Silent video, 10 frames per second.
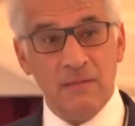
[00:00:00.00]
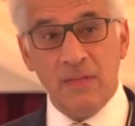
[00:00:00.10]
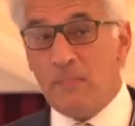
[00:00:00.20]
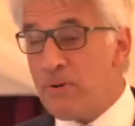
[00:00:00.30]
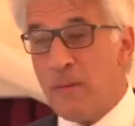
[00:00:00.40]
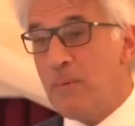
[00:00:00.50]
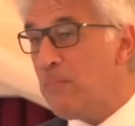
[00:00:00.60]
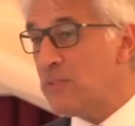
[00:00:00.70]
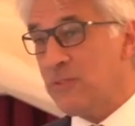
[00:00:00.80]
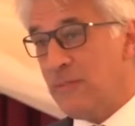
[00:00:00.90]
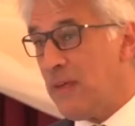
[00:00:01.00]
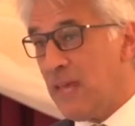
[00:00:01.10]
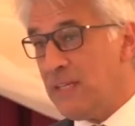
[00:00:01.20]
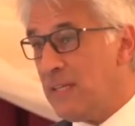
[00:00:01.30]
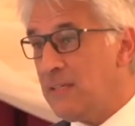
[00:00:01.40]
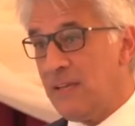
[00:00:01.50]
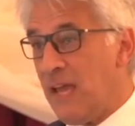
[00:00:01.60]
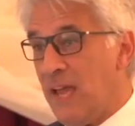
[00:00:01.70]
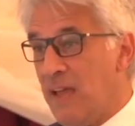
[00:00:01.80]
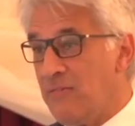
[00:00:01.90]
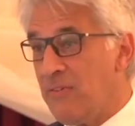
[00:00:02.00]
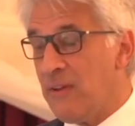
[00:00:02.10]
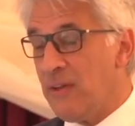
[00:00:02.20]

their problem wasn't that they didn't have